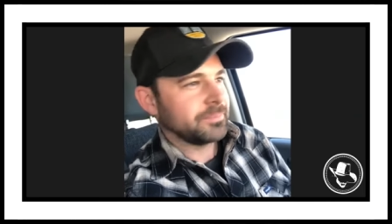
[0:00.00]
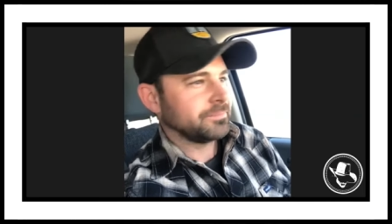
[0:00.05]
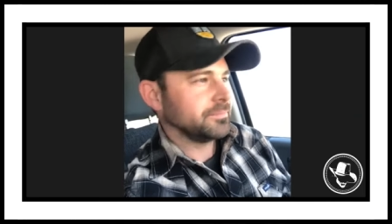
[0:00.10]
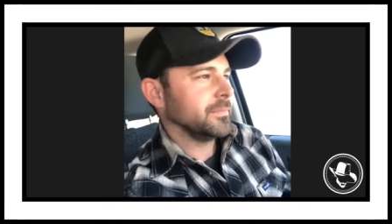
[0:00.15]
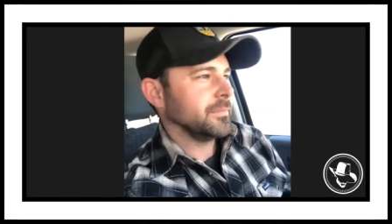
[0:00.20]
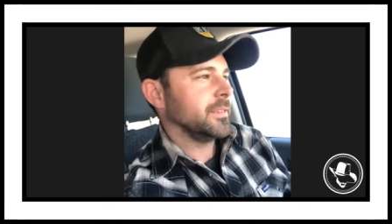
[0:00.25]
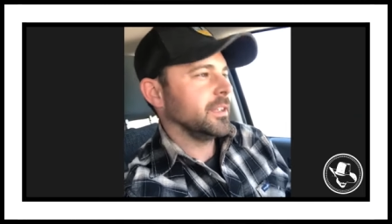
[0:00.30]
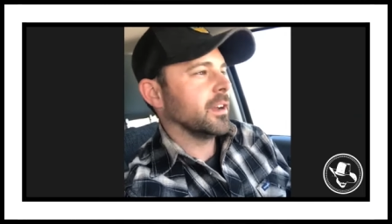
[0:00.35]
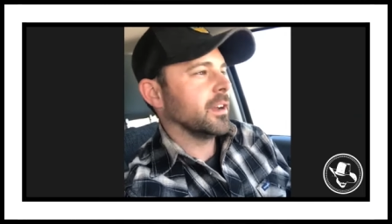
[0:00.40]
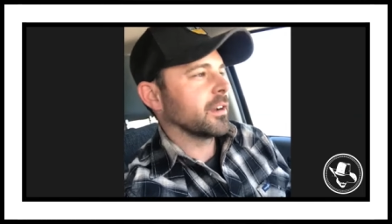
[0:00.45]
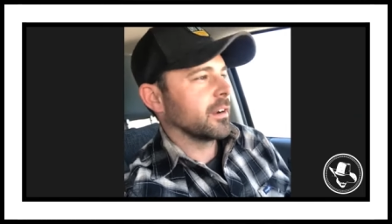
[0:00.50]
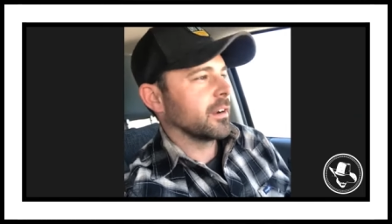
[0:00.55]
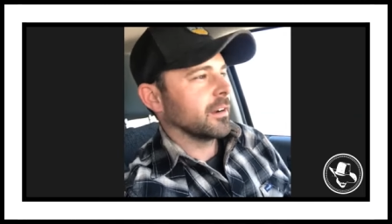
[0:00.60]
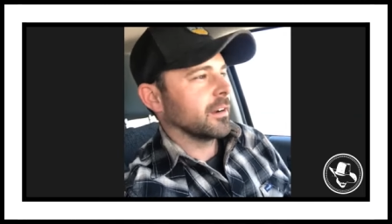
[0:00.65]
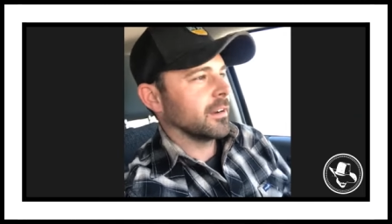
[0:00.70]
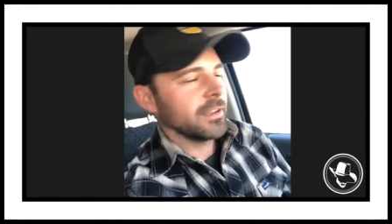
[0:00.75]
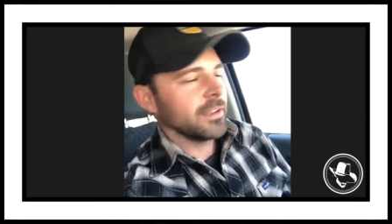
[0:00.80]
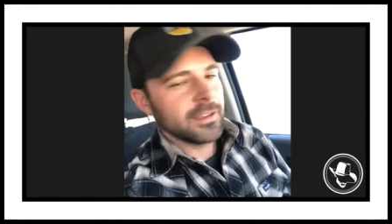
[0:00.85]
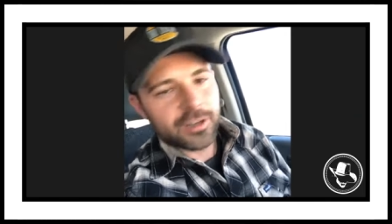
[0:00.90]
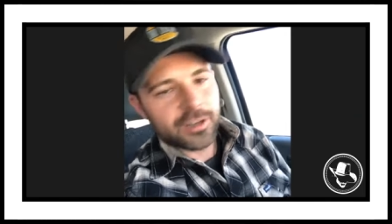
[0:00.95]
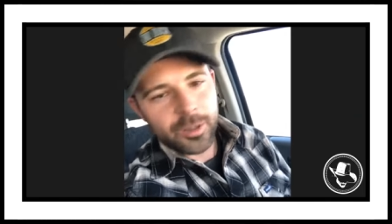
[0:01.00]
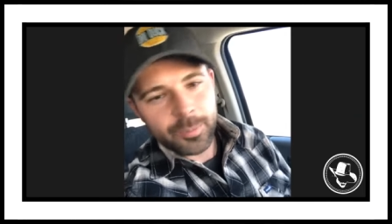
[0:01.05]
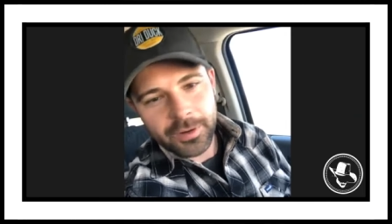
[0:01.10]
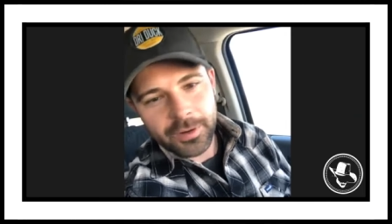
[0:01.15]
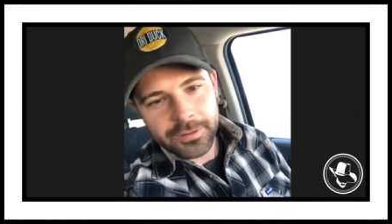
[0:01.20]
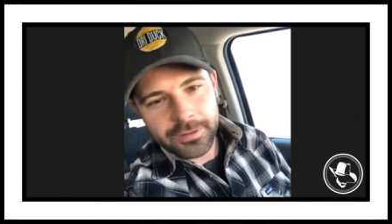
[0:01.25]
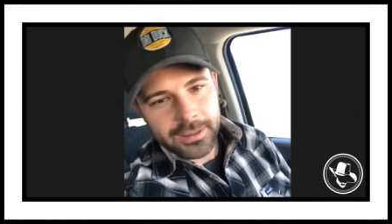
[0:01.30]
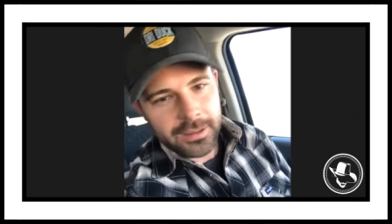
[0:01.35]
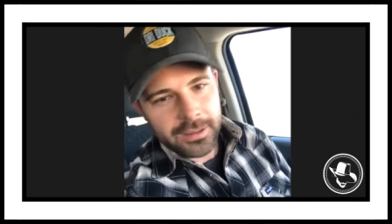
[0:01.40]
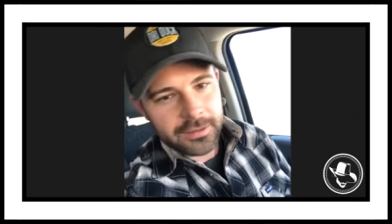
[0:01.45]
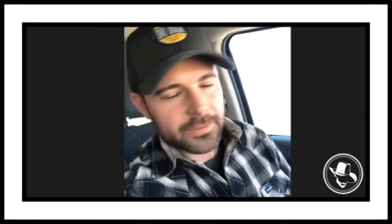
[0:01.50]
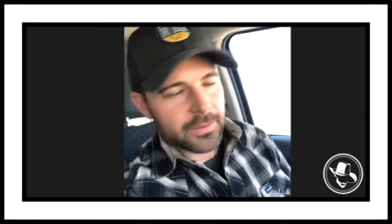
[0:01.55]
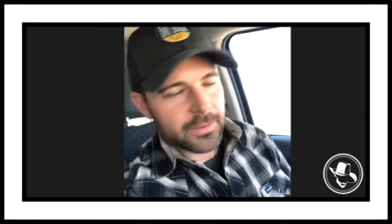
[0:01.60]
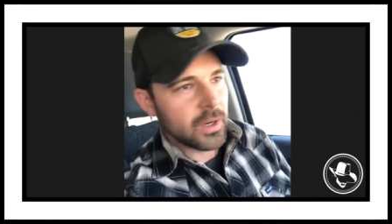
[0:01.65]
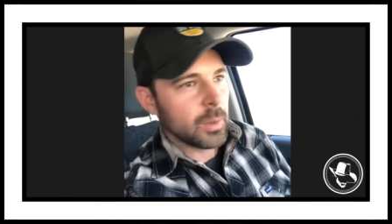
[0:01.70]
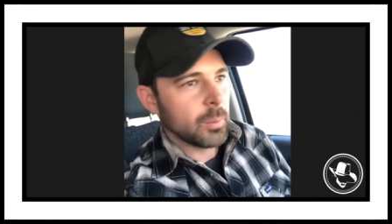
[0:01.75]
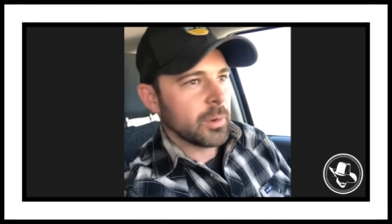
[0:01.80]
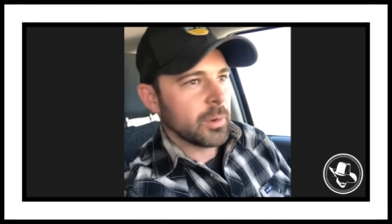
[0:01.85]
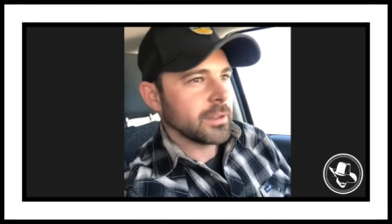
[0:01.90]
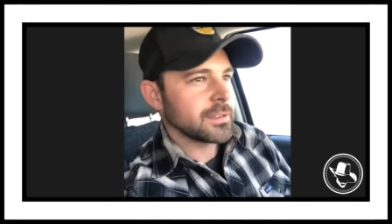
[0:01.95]
younger, and he grew up on a dairy
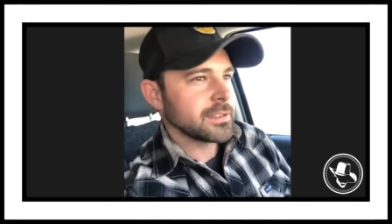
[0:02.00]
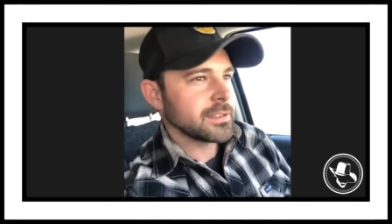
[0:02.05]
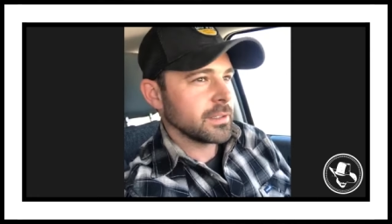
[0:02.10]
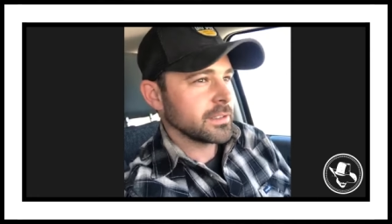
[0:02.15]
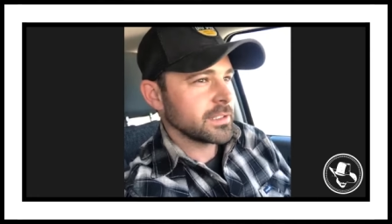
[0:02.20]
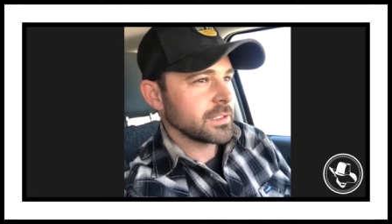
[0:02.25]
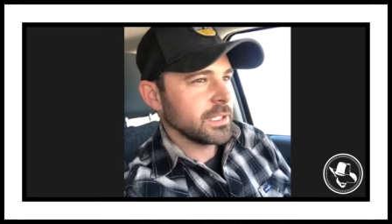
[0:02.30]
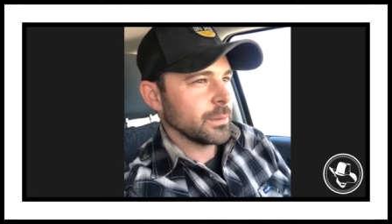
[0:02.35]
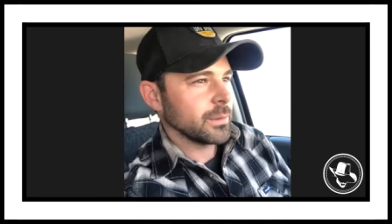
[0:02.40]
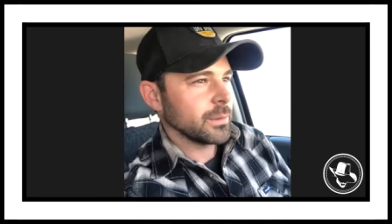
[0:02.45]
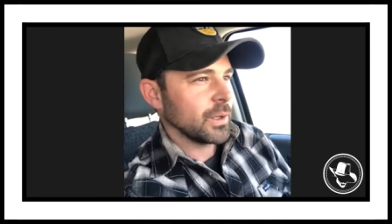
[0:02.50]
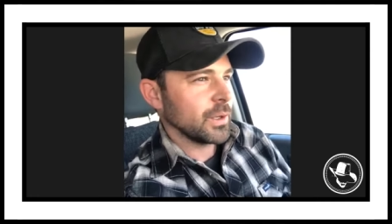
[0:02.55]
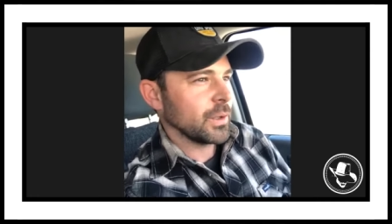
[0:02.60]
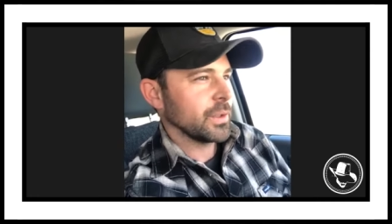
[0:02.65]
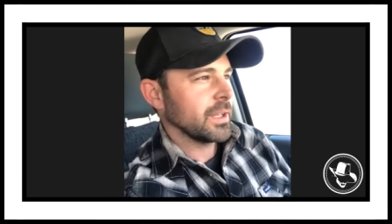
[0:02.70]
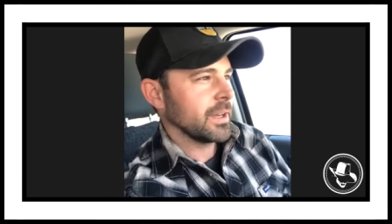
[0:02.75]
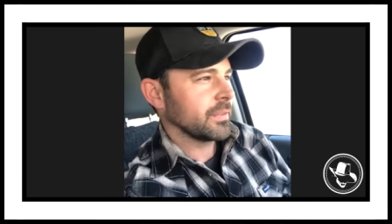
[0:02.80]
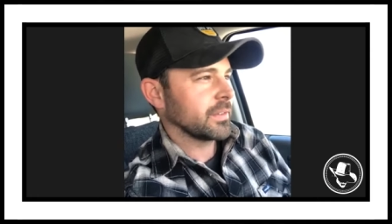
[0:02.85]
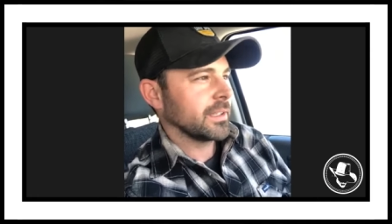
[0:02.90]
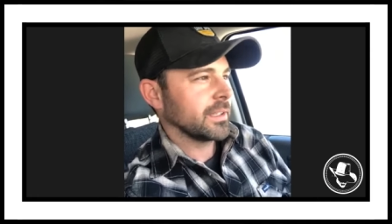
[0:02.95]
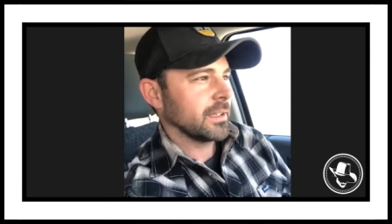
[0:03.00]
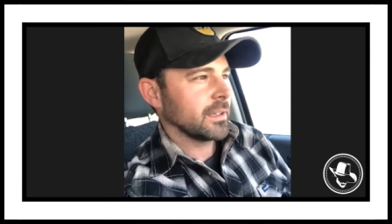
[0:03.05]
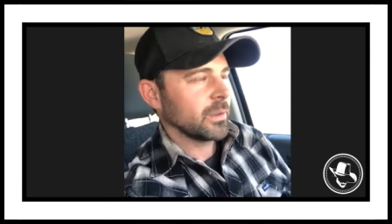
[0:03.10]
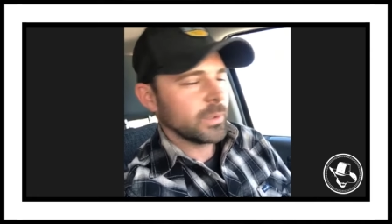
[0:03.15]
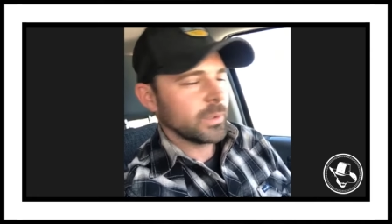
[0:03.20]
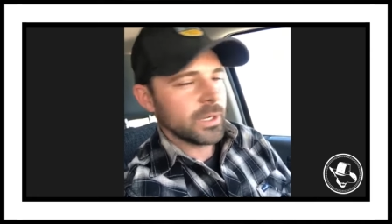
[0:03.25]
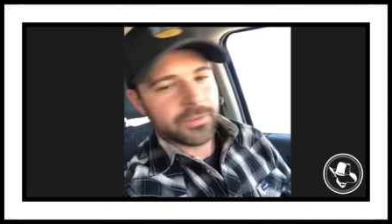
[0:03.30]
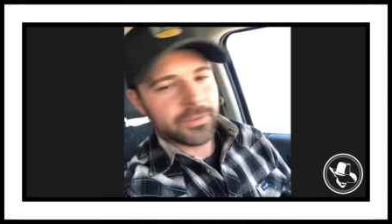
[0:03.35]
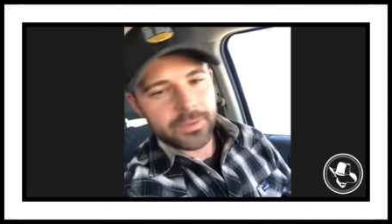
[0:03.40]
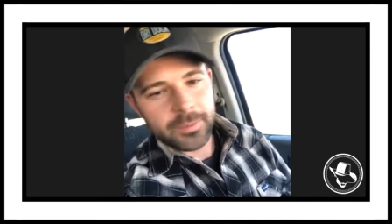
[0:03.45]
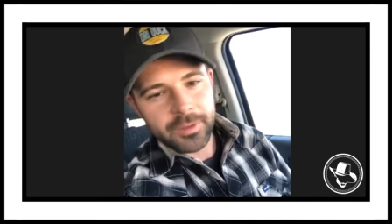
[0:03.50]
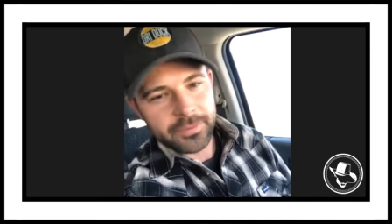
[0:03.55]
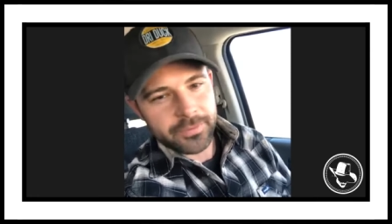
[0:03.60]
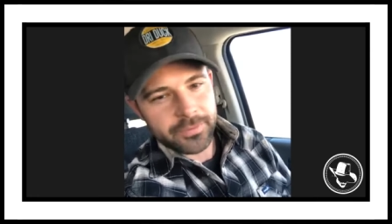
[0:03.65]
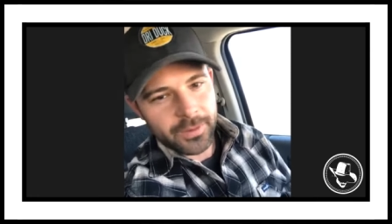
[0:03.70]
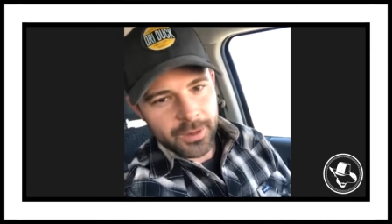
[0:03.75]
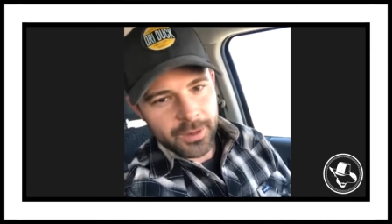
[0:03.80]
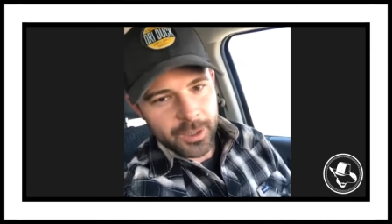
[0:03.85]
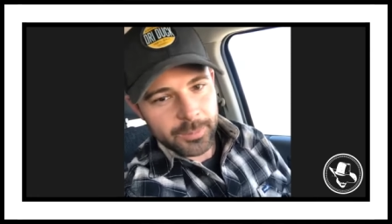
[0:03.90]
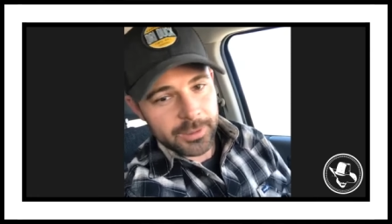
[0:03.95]
farm, and as soon as he was old enough to get away from the
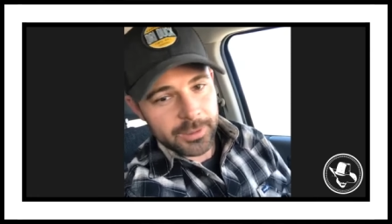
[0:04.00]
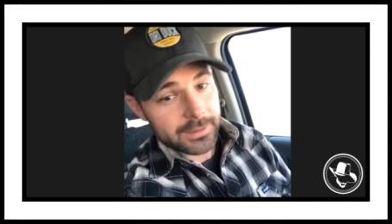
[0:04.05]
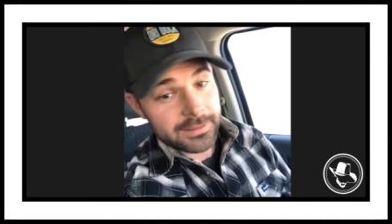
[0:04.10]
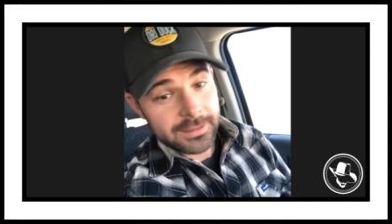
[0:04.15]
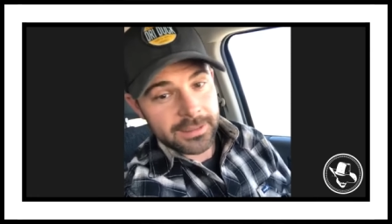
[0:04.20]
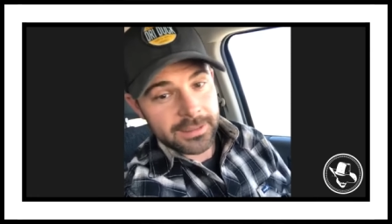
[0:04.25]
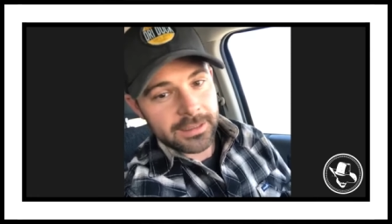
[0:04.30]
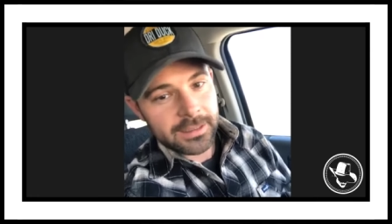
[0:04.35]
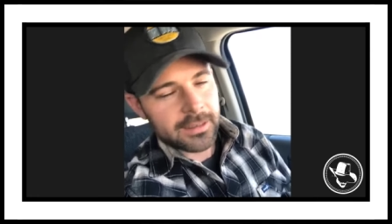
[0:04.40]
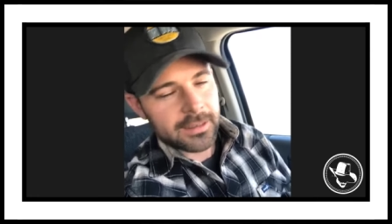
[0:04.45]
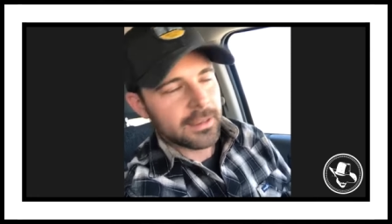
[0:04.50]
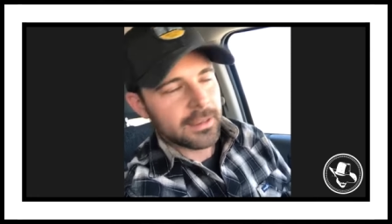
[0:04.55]
farm, he did,